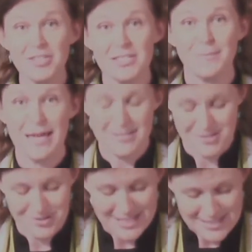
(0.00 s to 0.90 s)

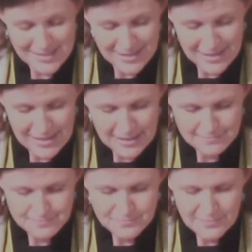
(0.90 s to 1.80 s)
pastries.
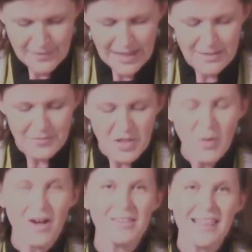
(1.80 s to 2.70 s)
If you
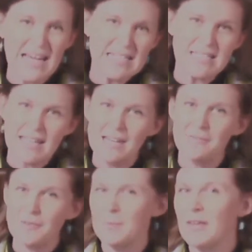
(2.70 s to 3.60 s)
are less than
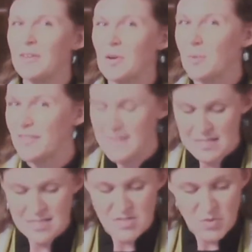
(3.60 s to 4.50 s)
familiar with
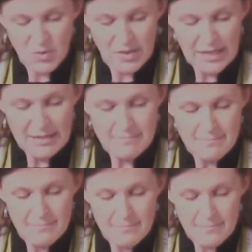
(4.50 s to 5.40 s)
this story,
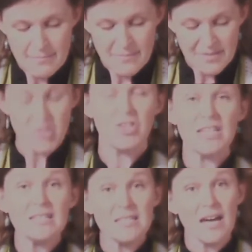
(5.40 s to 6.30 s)
the
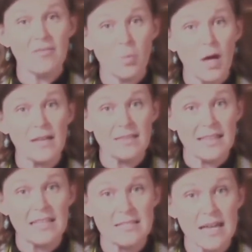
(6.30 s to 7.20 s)
gist of what
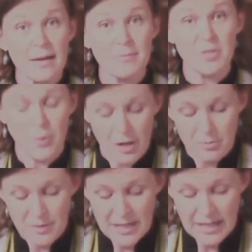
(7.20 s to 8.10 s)
leads up to our
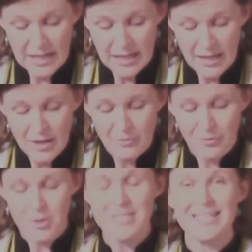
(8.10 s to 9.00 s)
reading
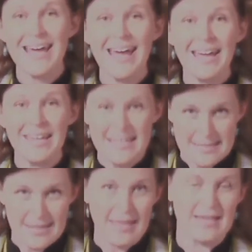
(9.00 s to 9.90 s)
for today
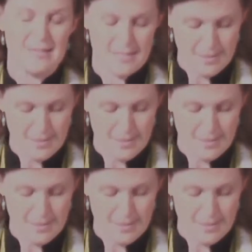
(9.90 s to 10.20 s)
is this.